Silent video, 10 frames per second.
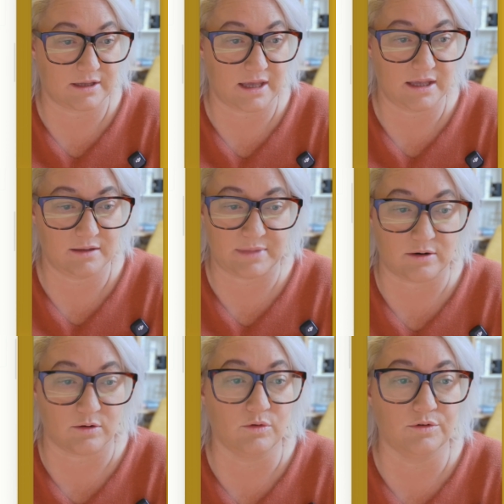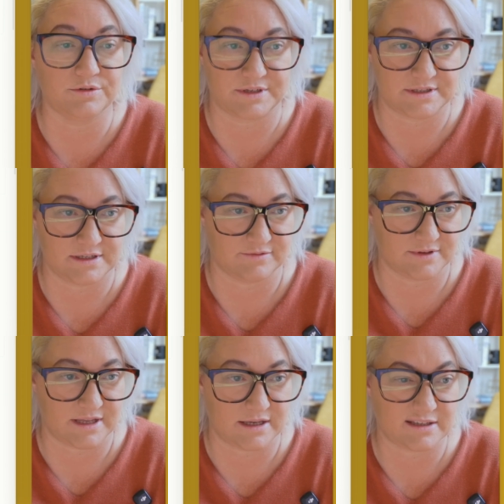okay, about all sorts of
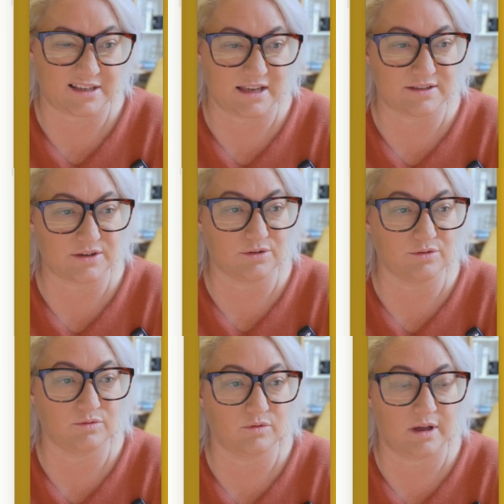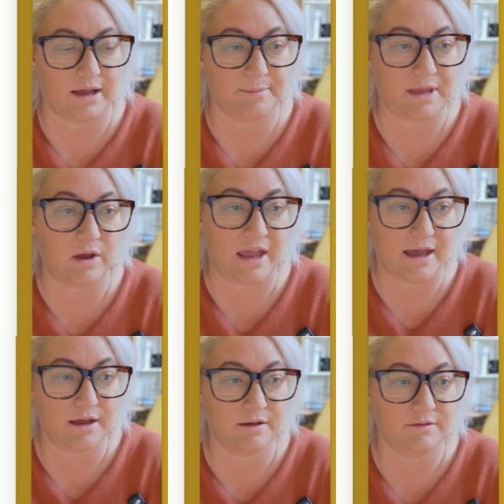different things. And so
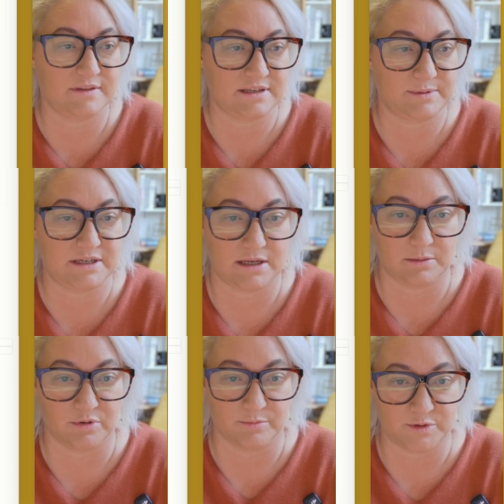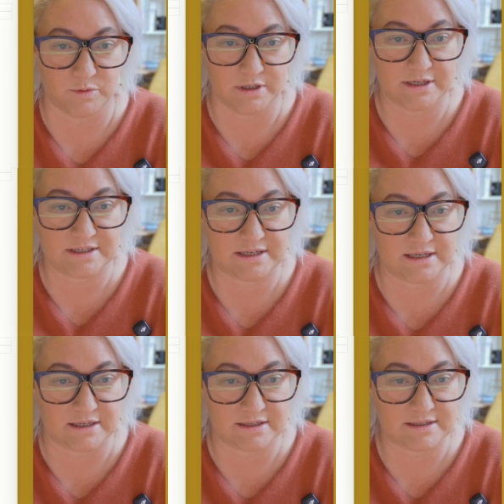how this particular prompt works
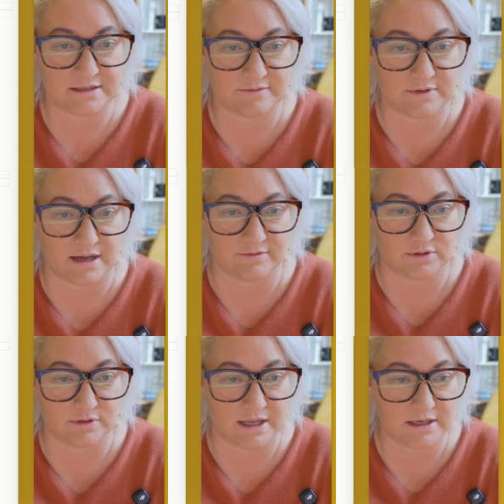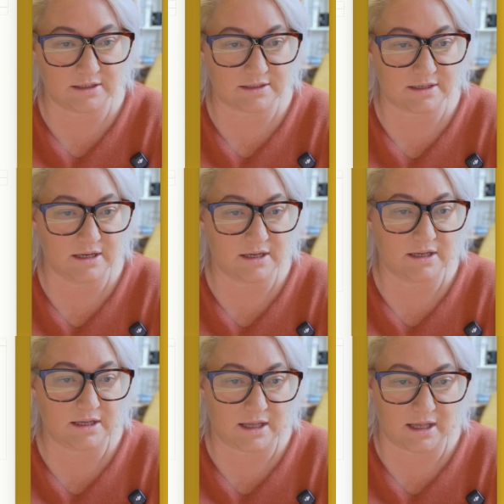is, if we have a look at it,
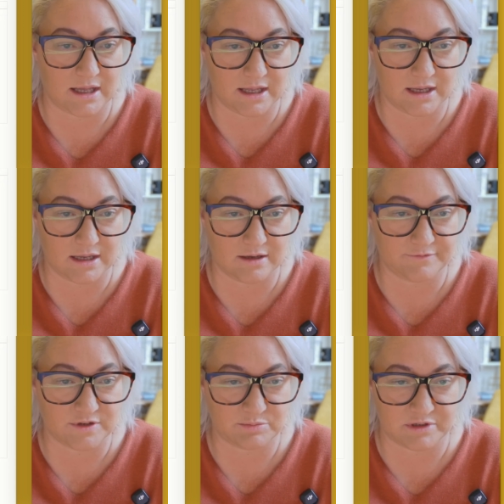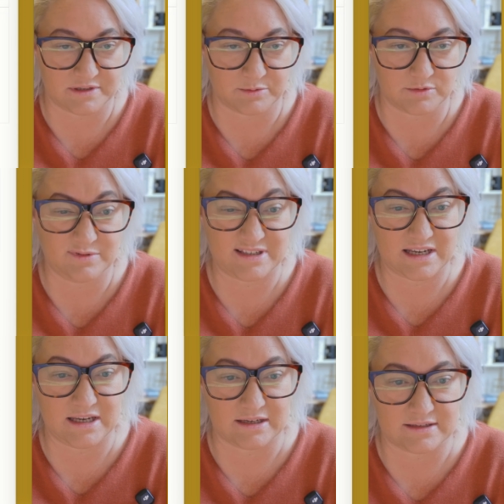first
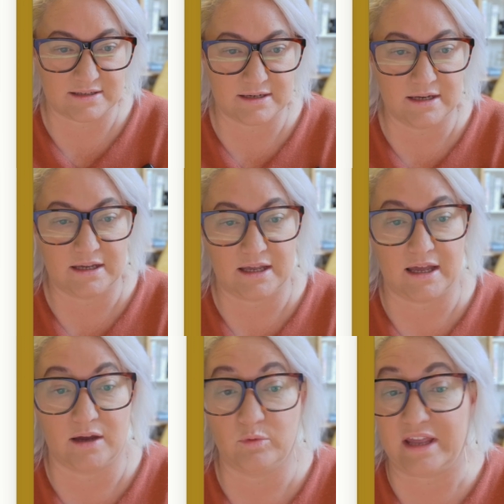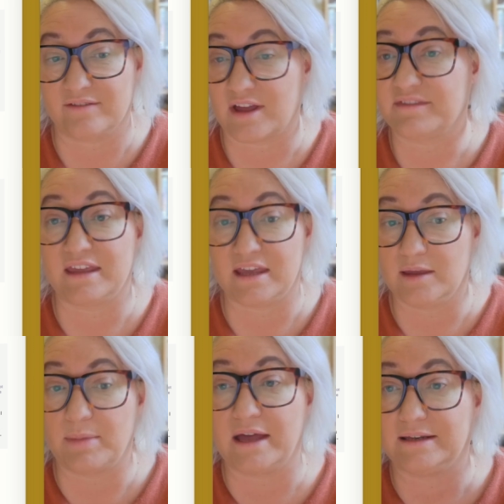principles is we have our
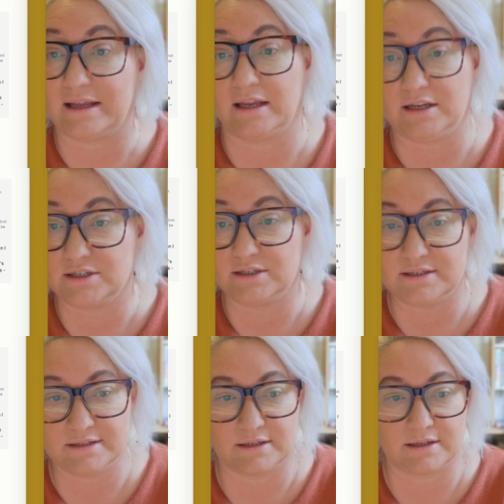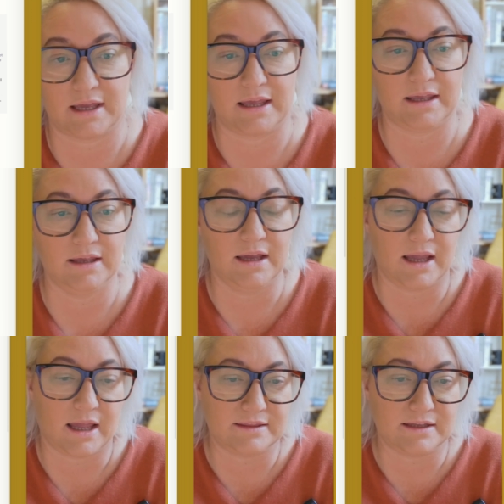thinking partner agent, okay,
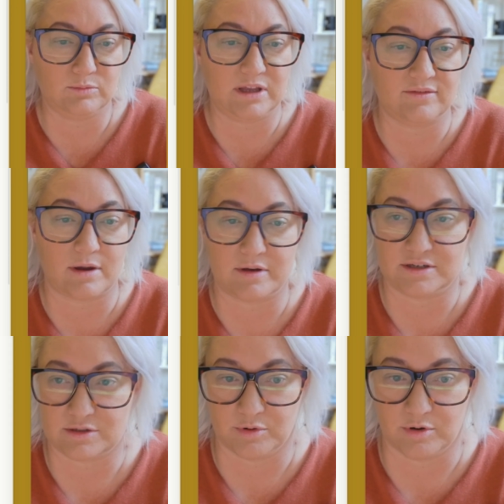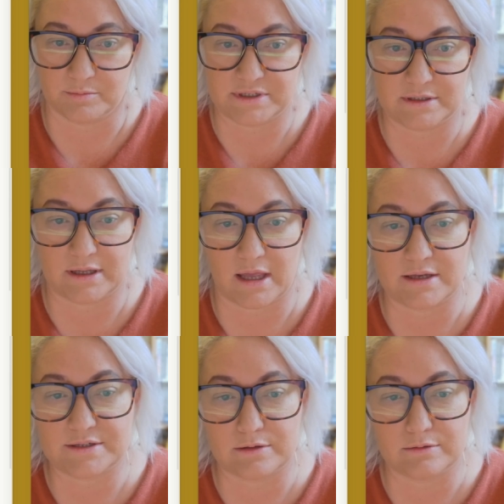and then we have our initial prompt, okay.